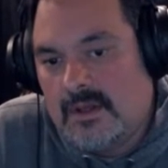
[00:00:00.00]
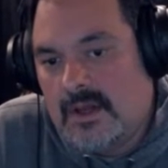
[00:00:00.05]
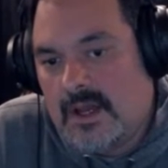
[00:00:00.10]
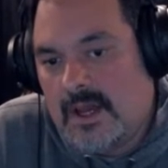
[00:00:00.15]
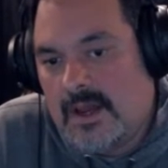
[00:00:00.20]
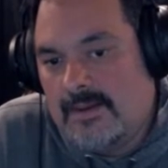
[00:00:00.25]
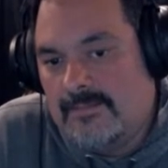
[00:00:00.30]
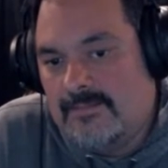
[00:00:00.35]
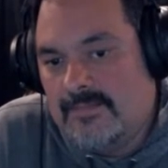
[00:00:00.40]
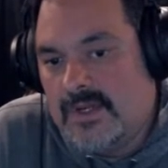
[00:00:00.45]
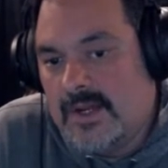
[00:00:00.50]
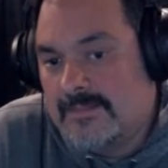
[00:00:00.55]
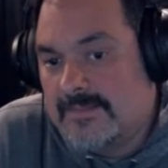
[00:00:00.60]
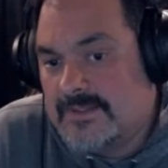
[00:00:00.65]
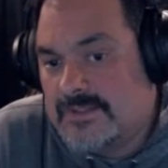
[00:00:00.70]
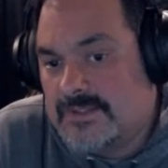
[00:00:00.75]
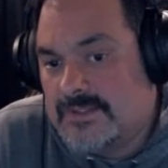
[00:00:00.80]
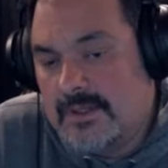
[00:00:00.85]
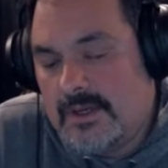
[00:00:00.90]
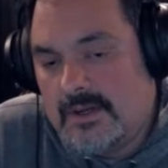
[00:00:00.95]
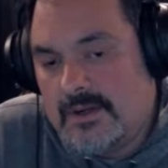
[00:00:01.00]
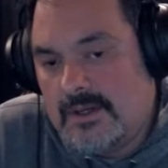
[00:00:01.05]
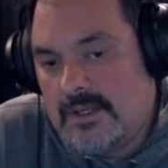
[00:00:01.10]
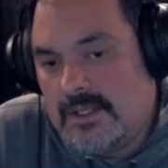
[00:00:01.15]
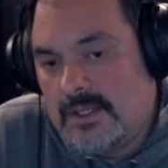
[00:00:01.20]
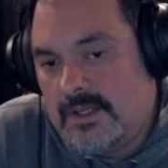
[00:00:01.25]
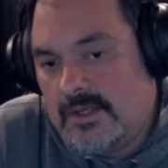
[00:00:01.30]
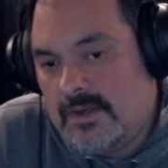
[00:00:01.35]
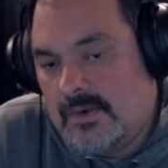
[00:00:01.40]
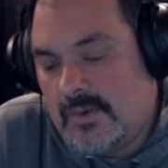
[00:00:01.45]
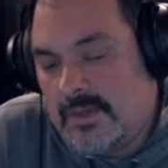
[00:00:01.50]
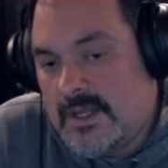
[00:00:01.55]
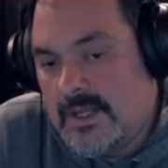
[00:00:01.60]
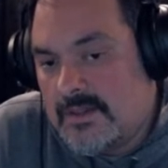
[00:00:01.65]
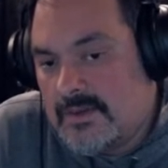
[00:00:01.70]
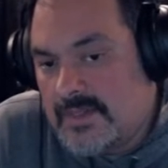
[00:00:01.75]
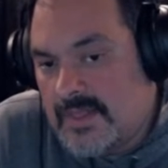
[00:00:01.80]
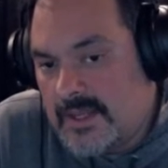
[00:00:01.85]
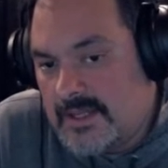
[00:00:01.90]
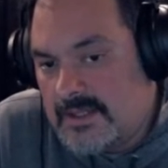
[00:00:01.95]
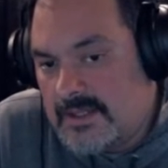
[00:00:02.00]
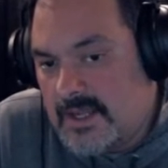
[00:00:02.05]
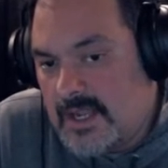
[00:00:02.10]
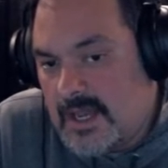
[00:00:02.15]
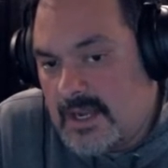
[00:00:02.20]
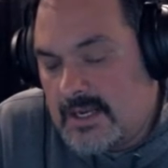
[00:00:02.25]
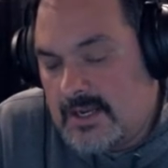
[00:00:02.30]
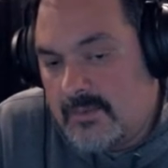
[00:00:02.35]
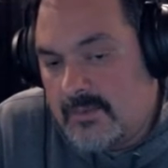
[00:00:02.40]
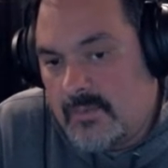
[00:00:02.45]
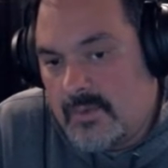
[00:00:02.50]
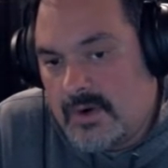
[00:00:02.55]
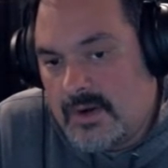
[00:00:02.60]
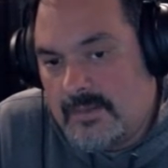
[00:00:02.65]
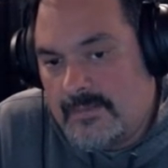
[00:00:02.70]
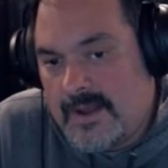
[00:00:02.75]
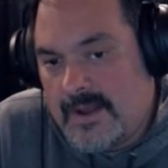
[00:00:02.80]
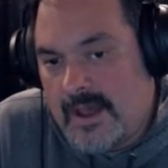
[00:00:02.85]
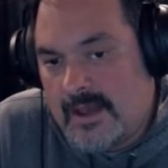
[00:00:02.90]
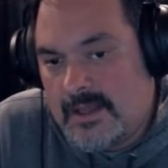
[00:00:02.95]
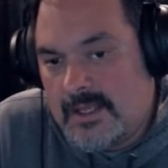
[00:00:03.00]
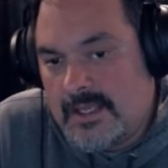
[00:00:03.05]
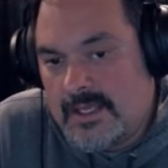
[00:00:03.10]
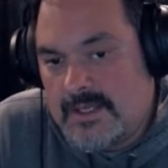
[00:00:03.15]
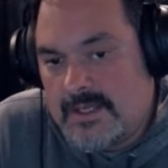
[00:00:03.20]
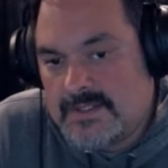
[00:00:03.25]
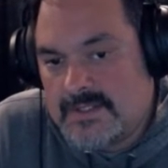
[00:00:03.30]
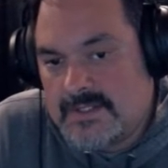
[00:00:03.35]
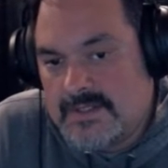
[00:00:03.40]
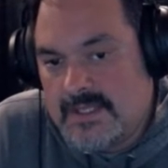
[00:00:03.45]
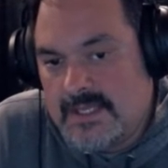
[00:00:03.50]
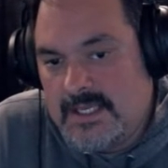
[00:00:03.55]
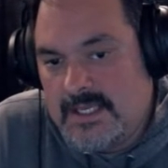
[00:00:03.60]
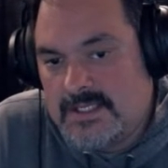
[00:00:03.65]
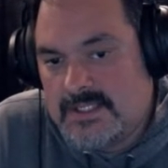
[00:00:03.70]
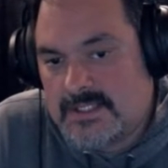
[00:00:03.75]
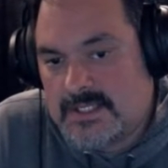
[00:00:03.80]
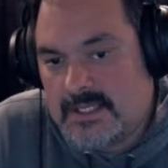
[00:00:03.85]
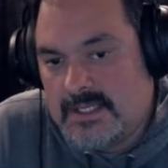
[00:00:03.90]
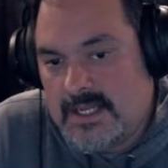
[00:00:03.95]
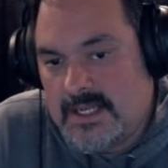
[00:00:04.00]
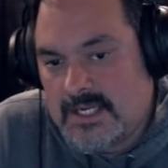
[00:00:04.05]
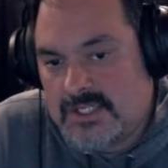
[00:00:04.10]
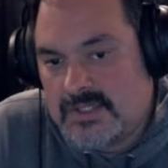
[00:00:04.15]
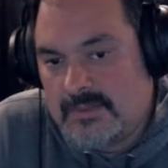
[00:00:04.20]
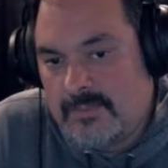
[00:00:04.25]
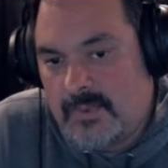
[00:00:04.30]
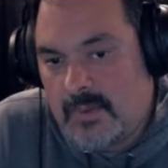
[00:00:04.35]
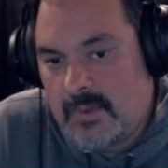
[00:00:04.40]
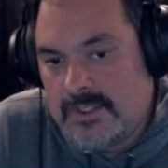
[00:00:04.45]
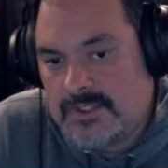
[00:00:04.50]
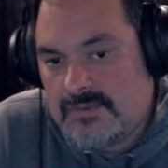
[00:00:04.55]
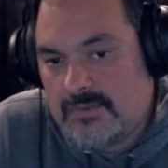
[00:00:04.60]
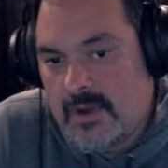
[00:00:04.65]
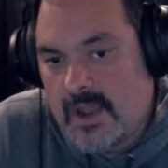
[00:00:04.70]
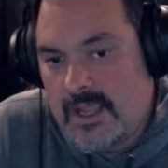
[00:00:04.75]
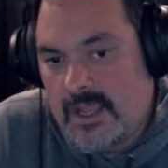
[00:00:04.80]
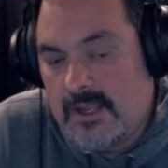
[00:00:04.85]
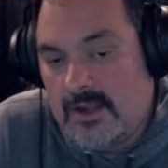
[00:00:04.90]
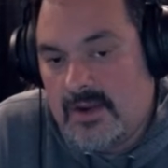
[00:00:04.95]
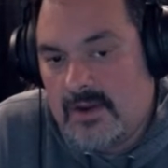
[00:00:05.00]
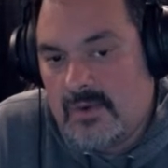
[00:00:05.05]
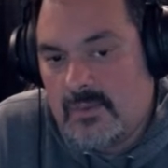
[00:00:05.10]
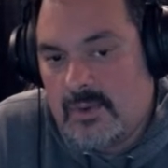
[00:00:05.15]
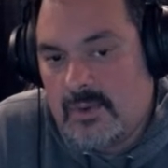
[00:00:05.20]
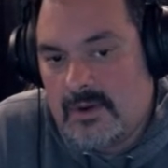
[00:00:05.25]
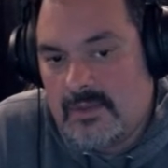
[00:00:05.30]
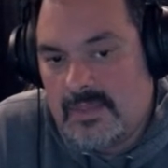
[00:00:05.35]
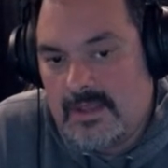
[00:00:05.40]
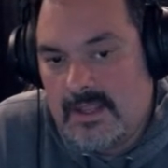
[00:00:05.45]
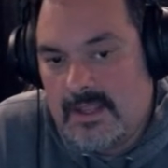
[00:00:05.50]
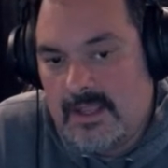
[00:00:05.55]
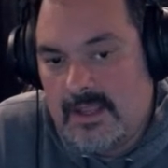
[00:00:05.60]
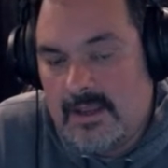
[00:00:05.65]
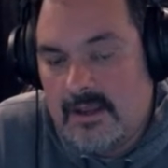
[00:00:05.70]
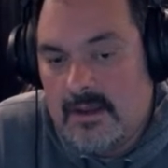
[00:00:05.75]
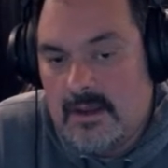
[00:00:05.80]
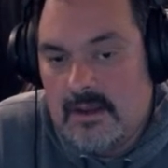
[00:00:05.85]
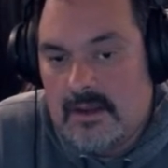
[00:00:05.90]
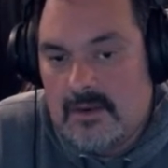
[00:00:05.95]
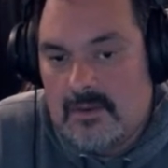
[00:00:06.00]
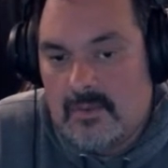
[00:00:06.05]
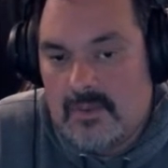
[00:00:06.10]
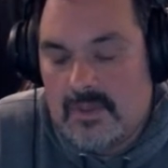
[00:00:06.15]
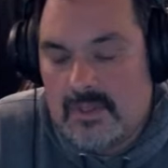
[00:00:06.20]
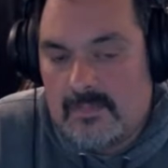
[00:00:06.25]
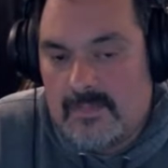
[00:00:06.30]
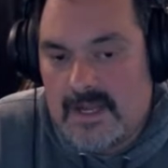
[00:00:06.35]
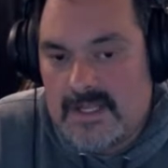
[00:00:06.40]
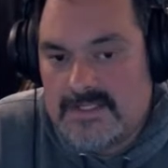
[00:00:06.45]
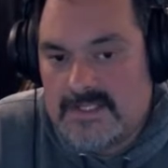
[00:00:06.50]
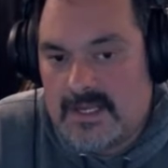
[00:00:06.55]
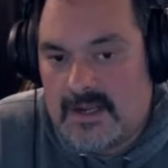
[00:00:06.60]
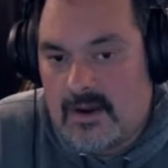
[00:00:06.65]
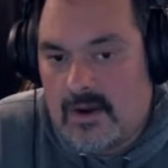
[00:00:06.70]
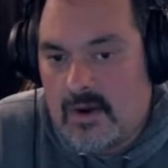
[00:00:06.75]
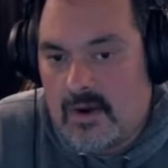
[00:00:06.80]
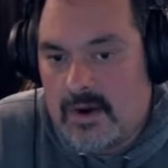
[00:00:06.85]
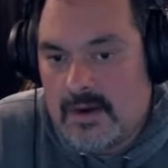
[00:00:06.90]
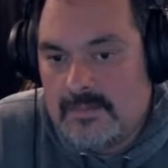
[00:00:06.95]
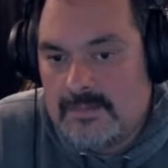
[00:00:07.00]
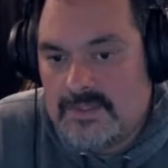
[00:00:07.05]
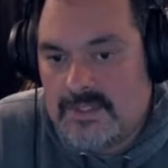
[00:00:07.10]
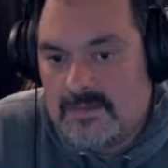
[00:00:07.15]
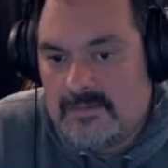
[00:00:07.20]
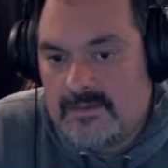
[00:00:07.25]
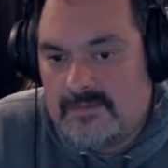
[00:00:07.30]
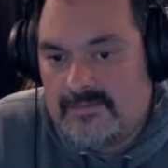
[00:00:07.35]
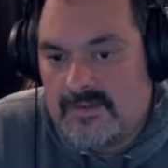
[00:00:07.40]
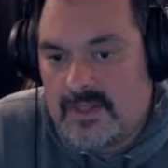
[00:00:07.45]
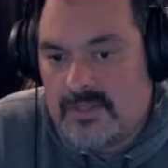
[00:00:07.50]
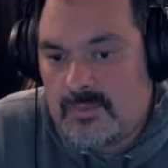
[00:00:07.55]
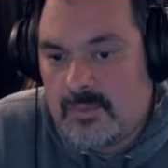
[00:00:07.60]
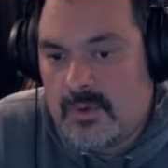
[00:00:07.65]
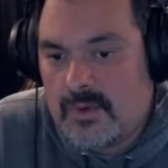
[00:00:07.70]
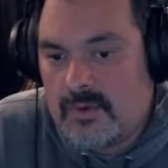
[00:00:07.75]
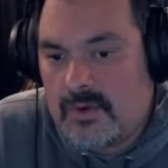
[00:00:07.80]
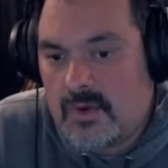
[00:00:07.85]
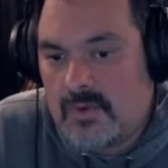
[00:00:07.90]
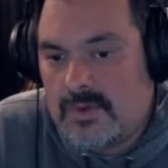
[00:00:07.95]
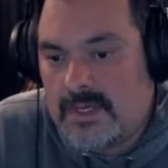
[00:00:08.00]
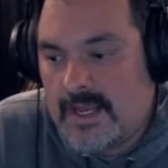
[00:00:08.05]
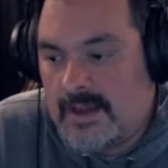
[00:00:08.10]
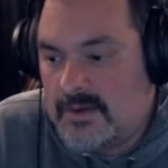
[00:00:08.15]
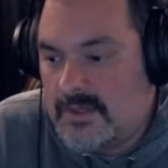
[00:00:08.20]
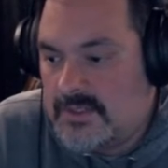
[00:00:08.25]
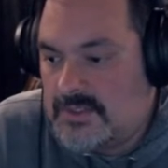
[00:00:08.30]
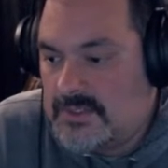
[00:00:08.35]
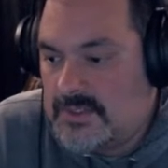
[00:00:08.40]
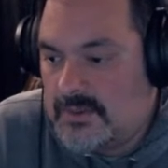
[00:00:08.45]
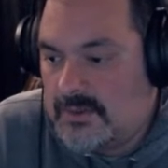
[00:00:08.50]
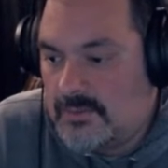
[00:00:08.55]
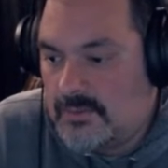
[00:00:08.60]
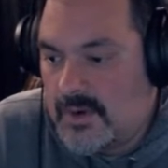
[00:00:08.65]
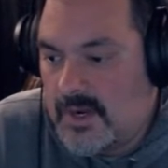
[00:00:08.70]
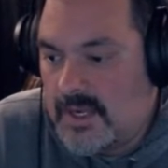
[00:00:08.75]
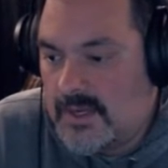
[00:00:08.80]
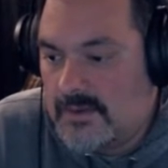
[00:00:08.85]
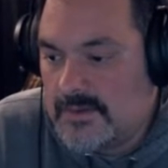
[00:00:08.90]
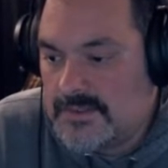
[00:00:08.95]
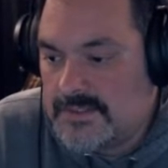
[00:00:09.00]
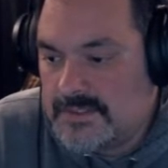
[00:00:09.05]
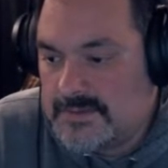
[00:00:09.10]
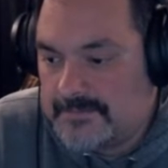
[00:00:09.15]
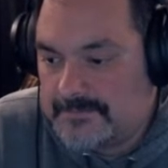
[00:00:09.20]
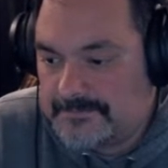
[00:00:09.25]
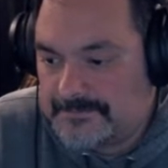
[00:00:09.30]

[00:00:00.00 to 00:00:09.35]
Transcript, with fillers: Uh, number, uh, you know, another thing you got to worry about is these connection points right here, where the where the basic arms of the fifth wheel go down into the rails.